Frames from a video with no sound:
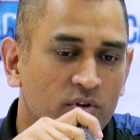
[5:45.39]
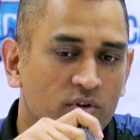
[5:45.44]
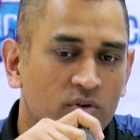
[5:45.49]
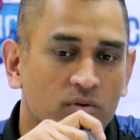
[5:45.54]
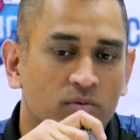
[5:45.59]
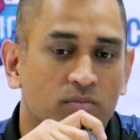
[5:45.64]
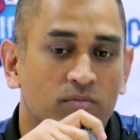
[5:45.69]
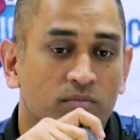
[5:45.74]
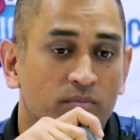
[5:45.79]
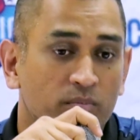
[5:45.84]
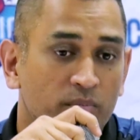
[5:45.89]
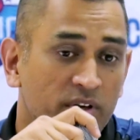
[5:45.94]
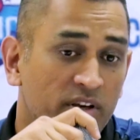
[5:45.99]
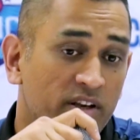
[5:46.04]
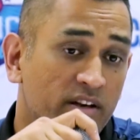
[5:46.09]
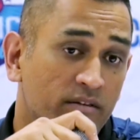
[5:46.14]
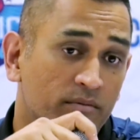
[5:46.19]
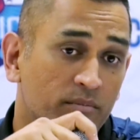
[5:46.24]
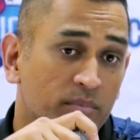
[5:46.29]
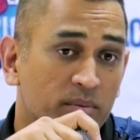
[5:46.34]
and
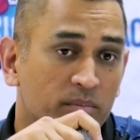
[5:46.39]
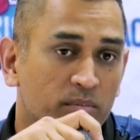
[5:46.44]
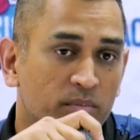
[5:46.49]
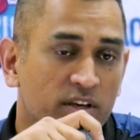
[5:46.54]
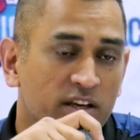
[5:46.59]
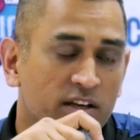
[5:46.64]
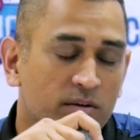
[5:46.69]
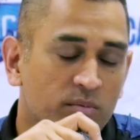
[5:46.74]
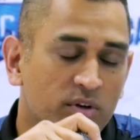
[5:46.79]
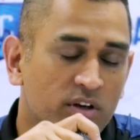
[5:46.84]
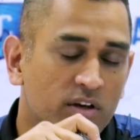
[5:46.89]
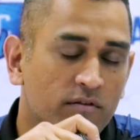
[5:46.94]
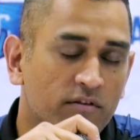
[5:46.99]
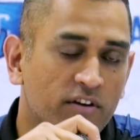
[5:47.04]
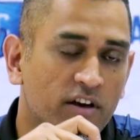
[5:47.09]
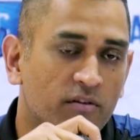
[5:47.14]
Mihir,